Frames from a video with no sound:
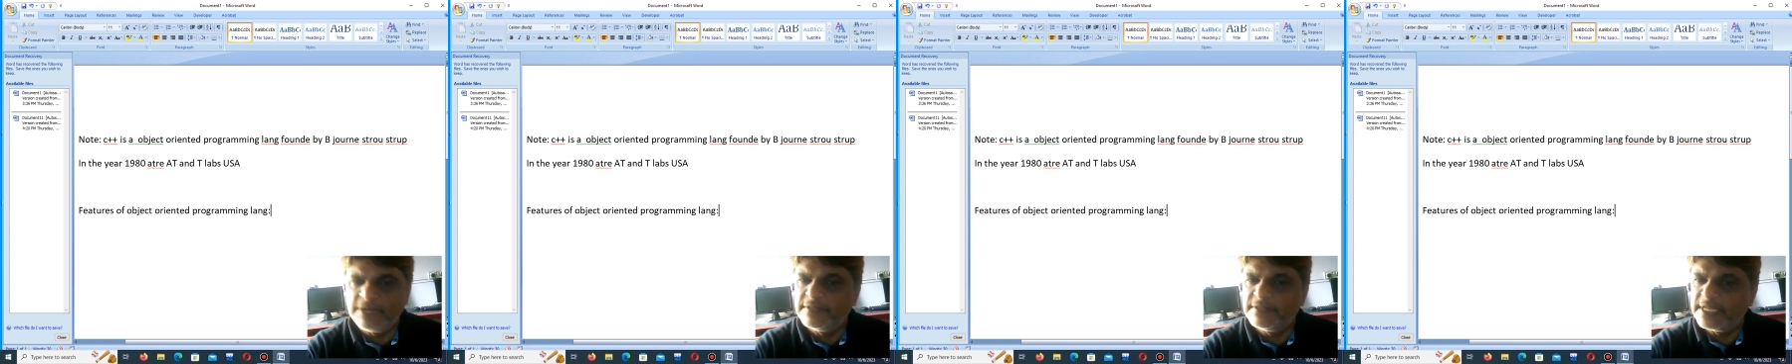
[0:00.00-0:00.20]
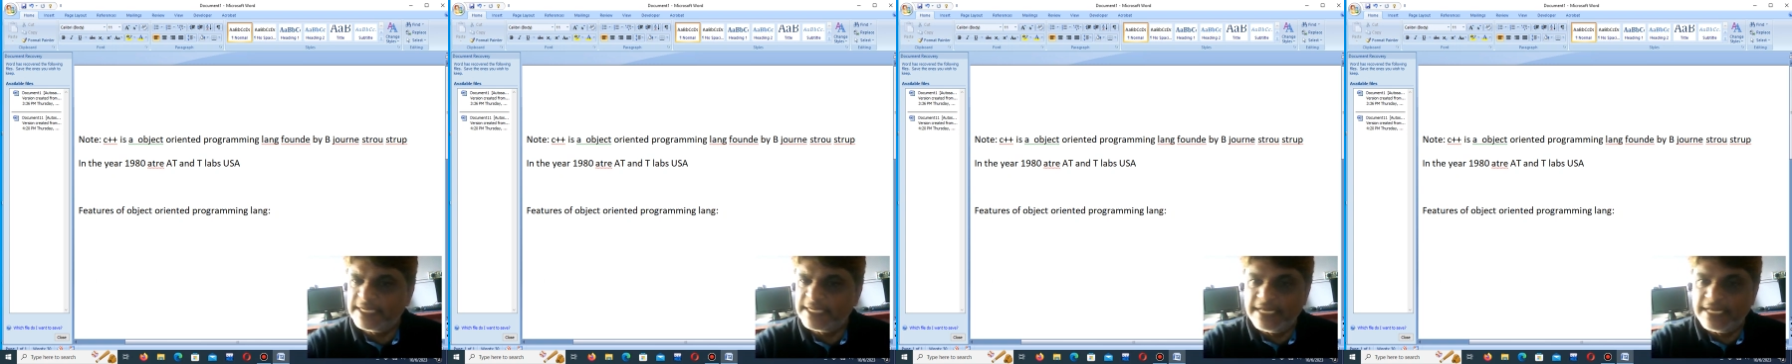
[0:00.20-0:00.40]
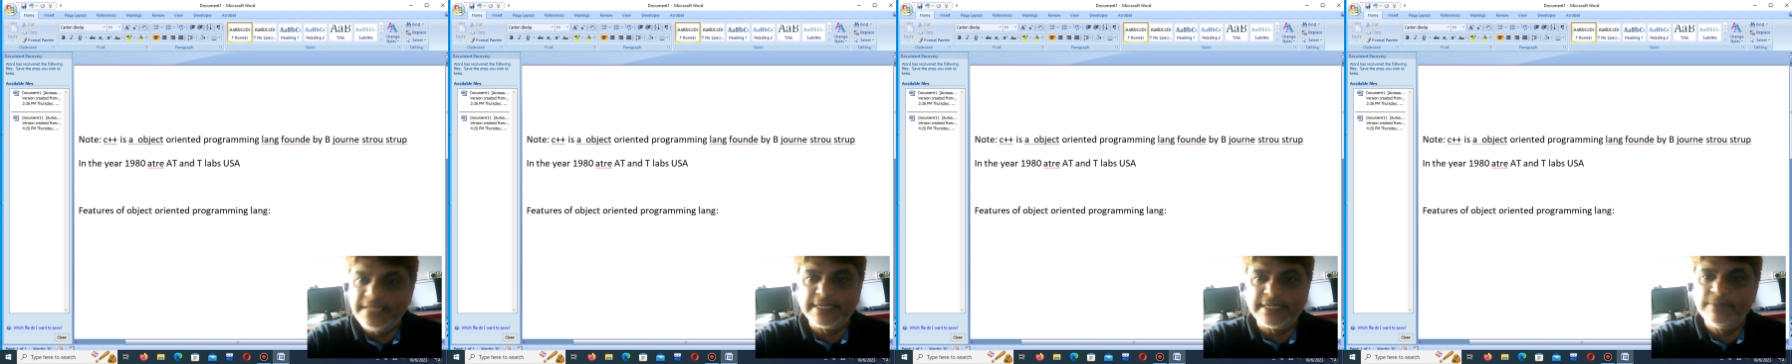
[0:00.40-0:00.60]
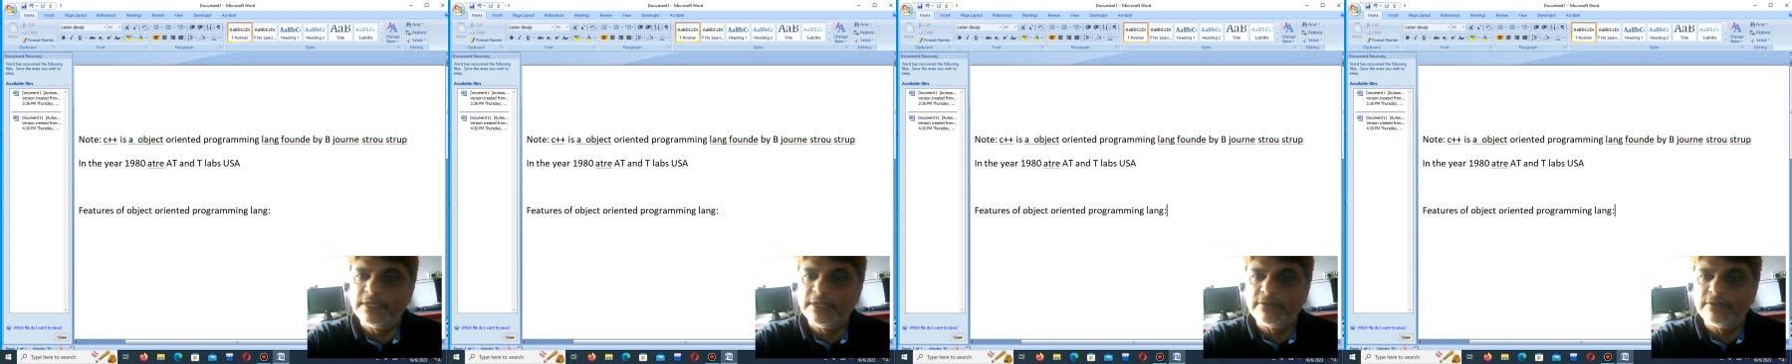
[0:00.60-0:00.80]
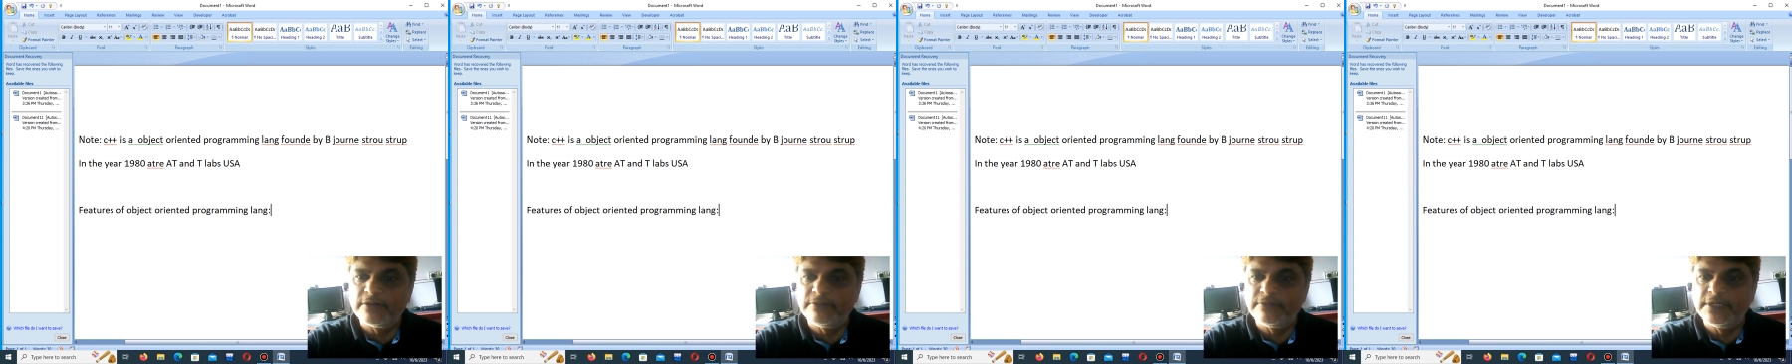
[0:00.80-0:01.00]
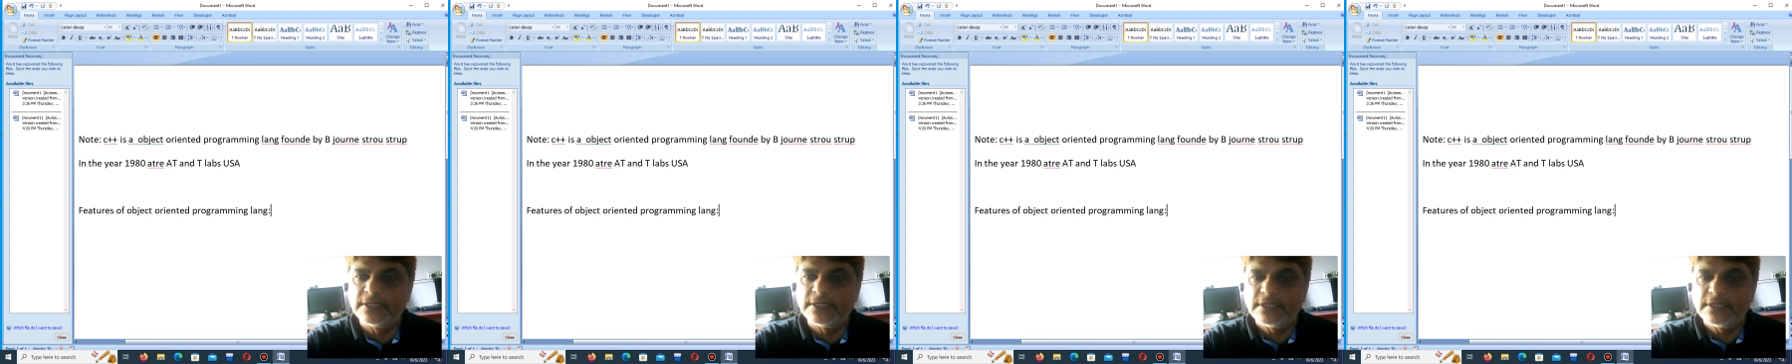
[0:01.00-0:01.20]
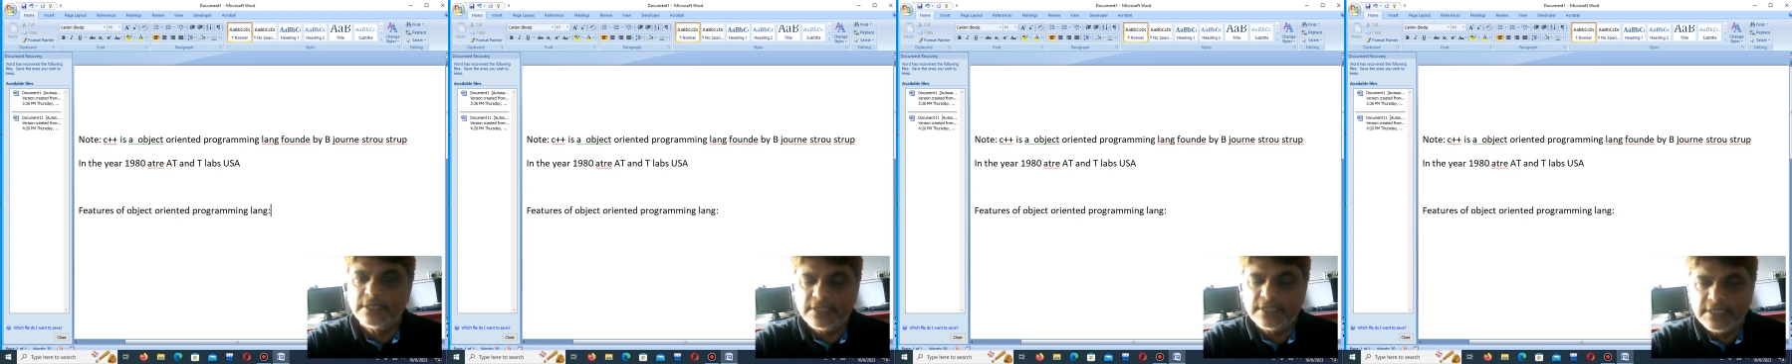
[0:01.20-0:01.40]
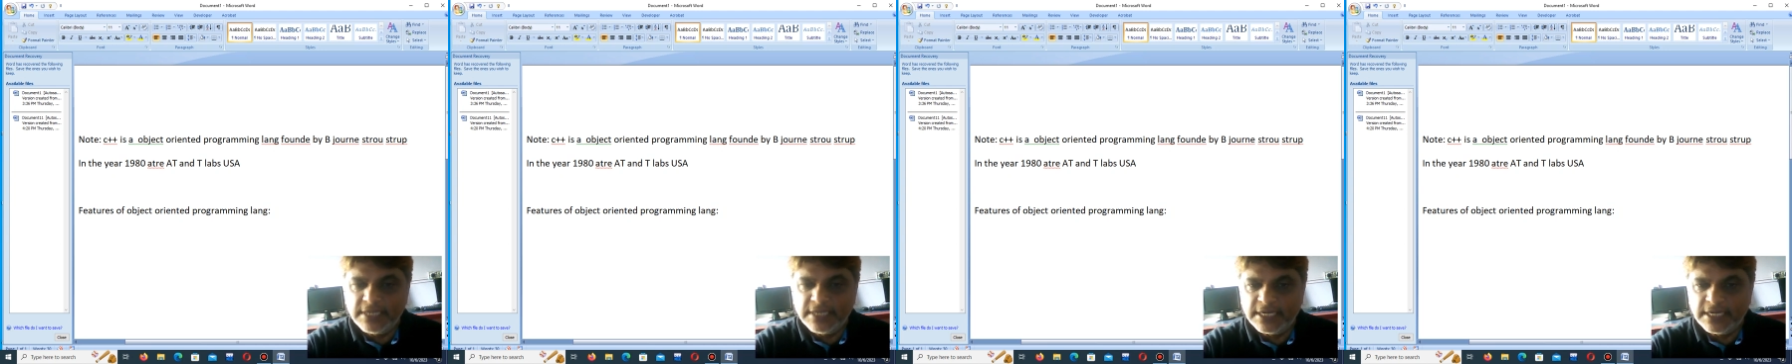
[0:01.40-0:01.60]
environment
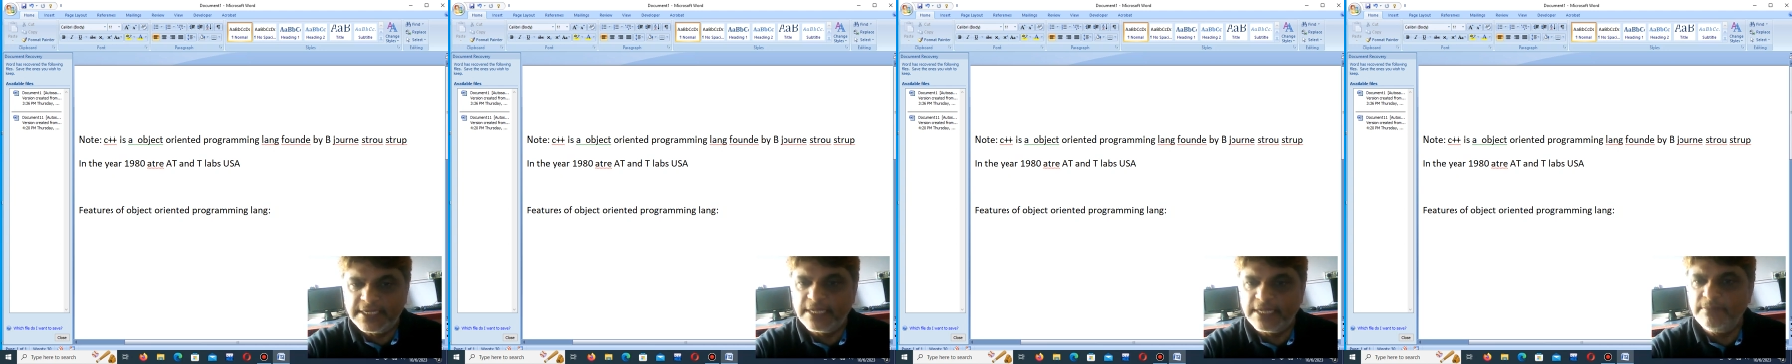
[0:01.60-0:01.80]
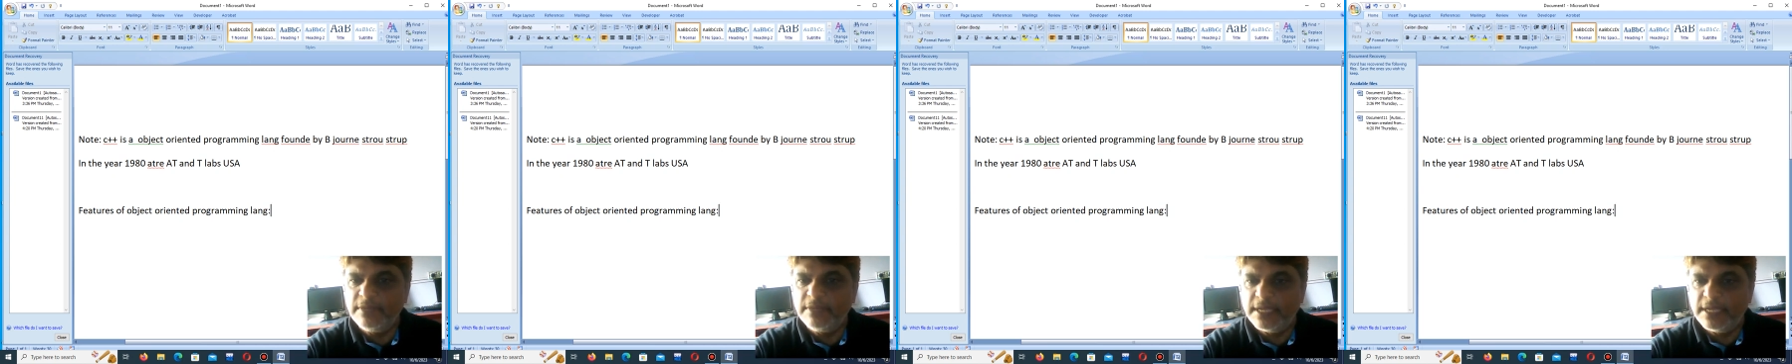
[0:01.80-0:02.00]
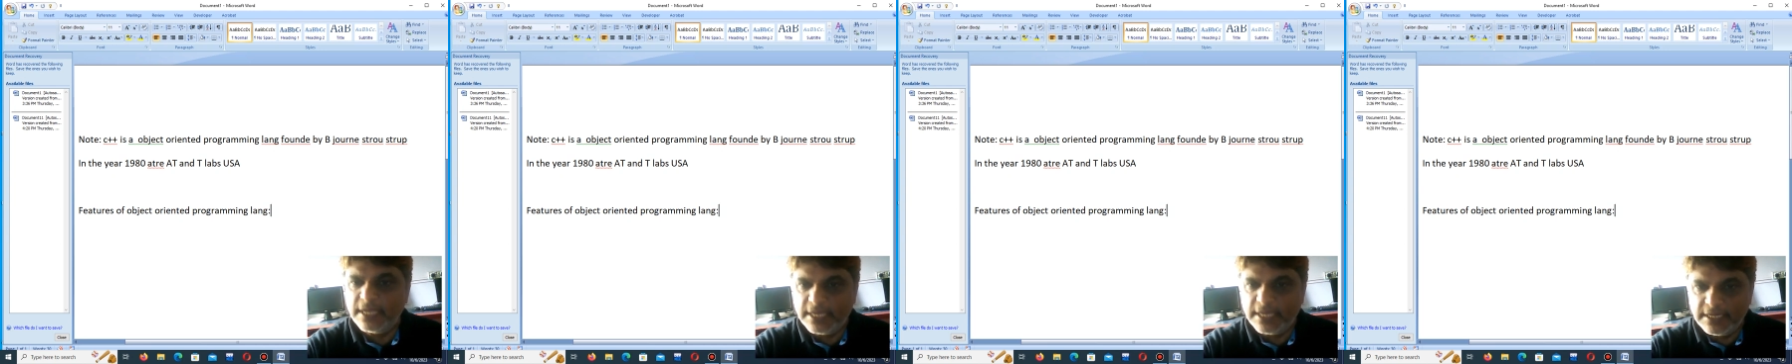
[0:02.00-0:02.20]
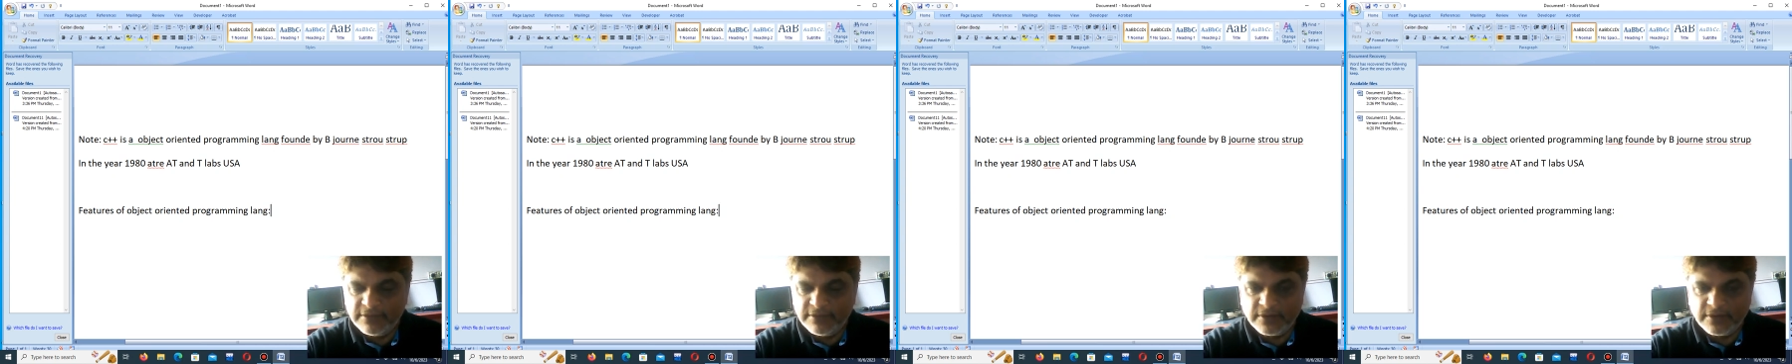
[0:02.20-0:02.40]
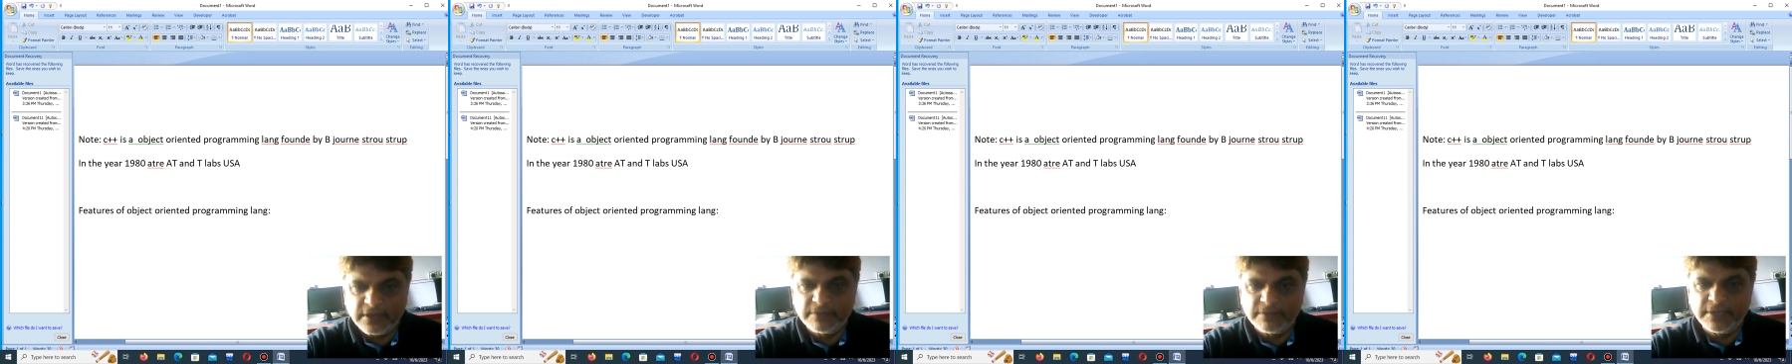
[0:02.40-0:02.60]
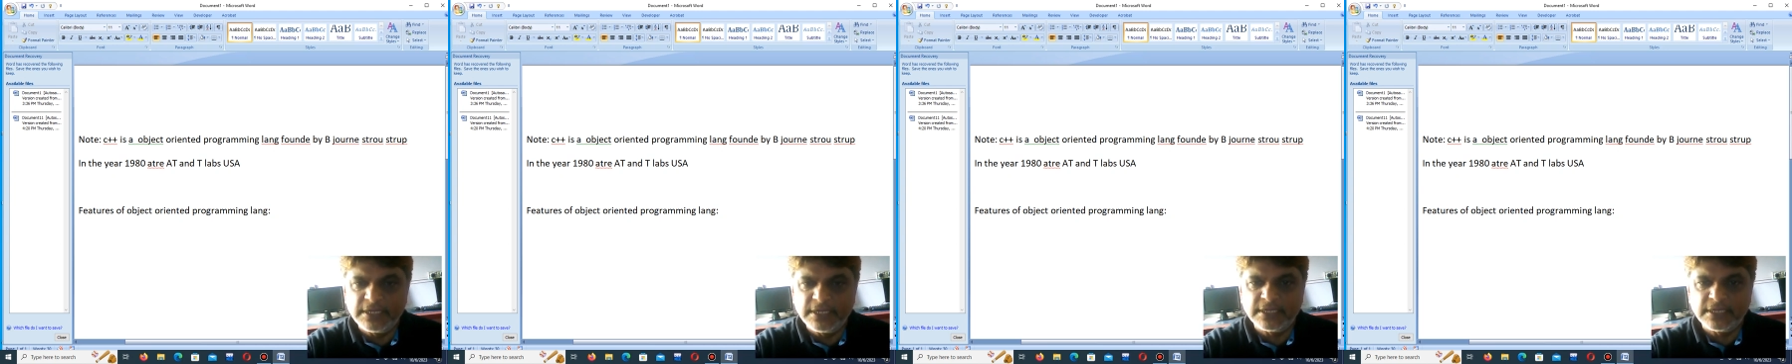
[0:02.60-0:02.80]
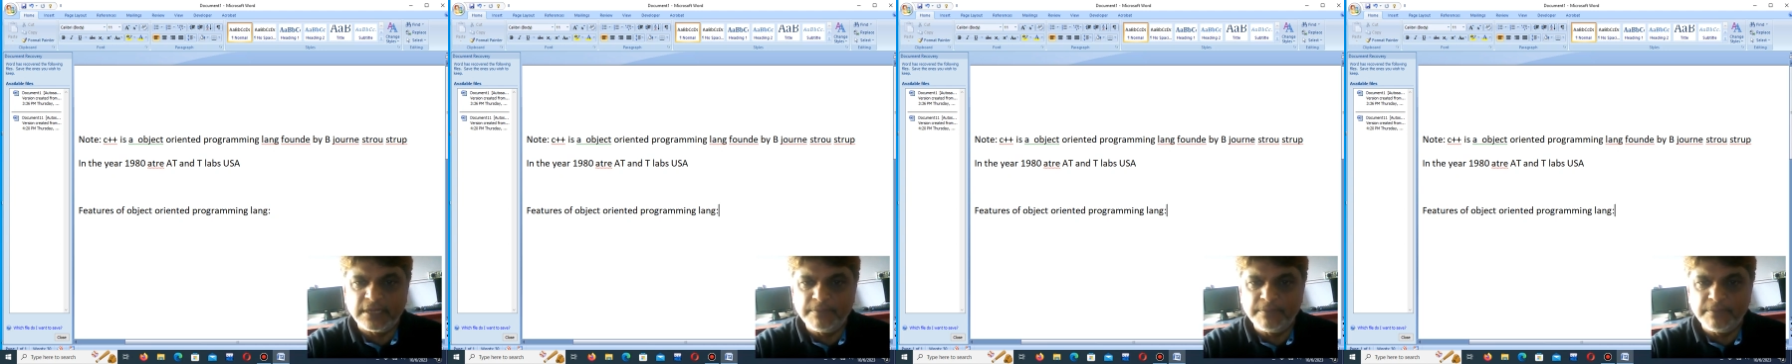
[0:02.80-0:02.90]
comparing object and classes. Okay.